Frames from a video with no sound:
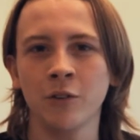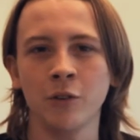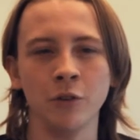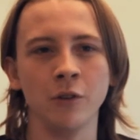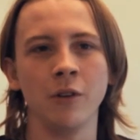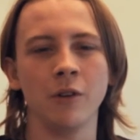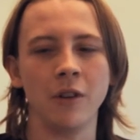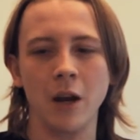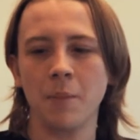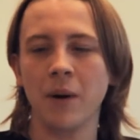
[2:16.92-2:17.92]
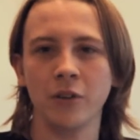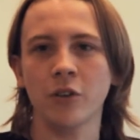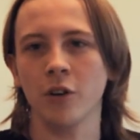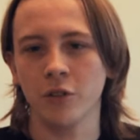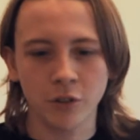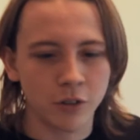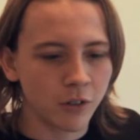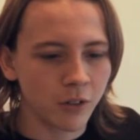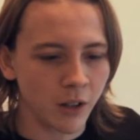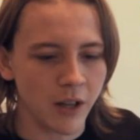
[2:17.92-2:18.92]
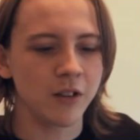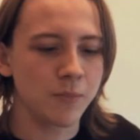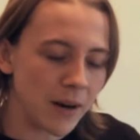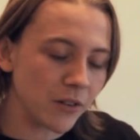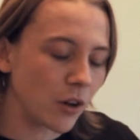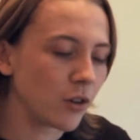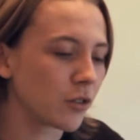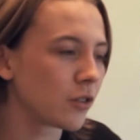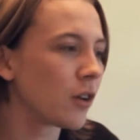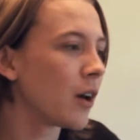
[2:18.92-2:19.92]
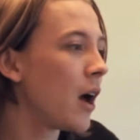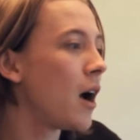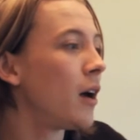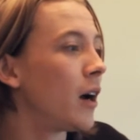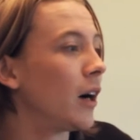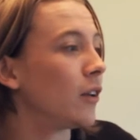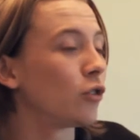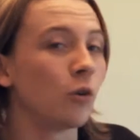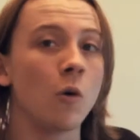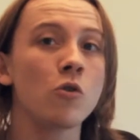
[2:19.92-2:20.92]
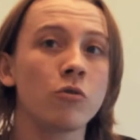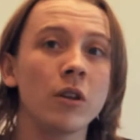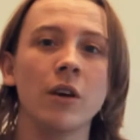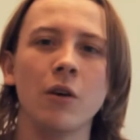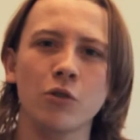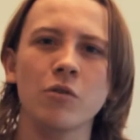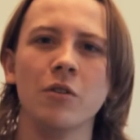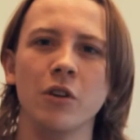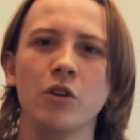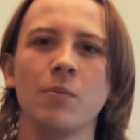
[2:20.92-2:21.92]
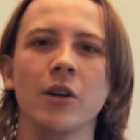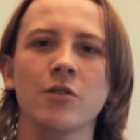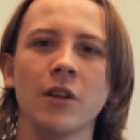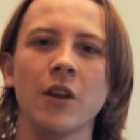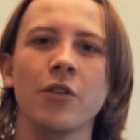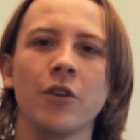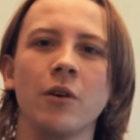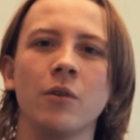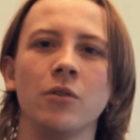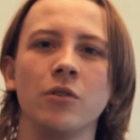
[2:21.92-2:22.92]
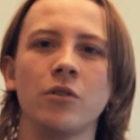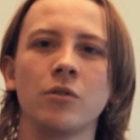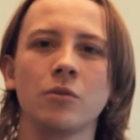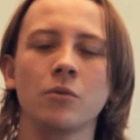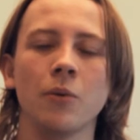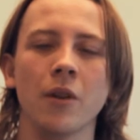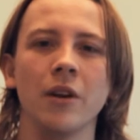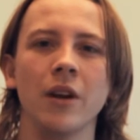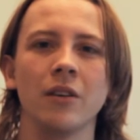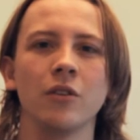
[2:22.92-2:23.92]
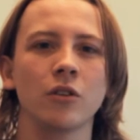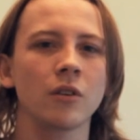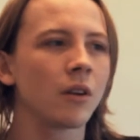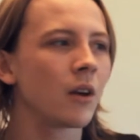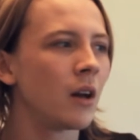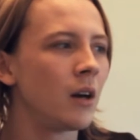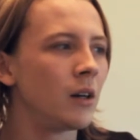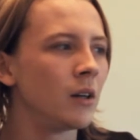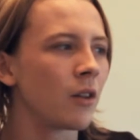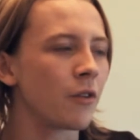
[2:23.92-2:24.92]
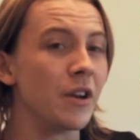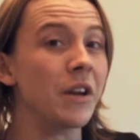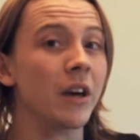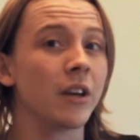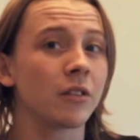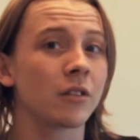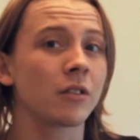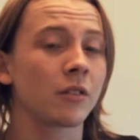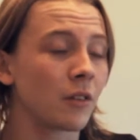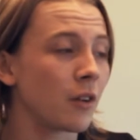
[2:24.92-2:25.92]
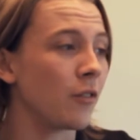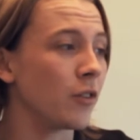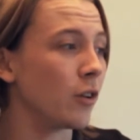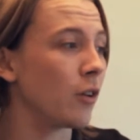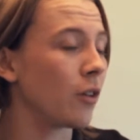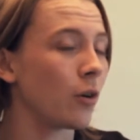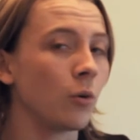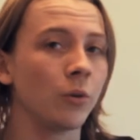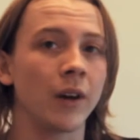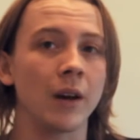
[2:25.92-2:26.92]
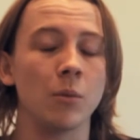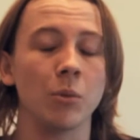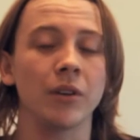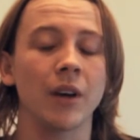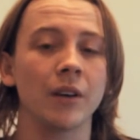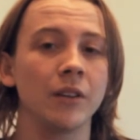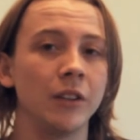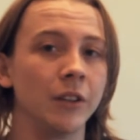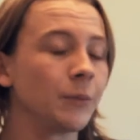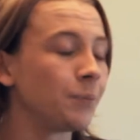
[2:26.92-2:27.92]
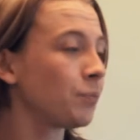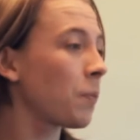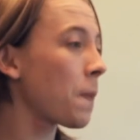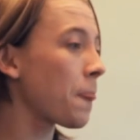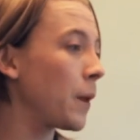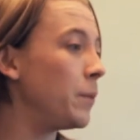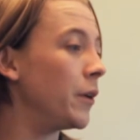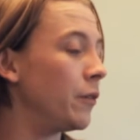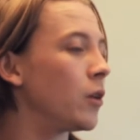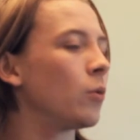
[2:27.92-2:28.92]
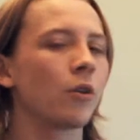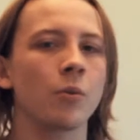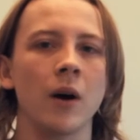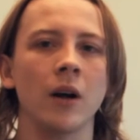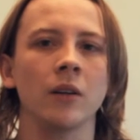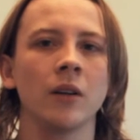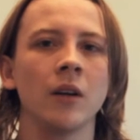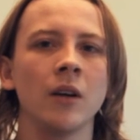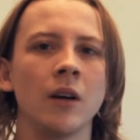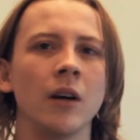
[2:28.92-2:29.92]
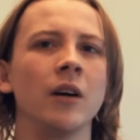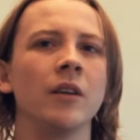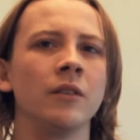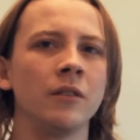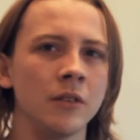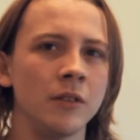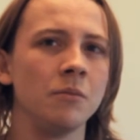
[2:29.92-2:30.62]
to their parents' houses, his parents' houses. So it was really special, and I thought that was one of the nicest 3 days of the whole time in Montana, you know. It made it really worthwhile. And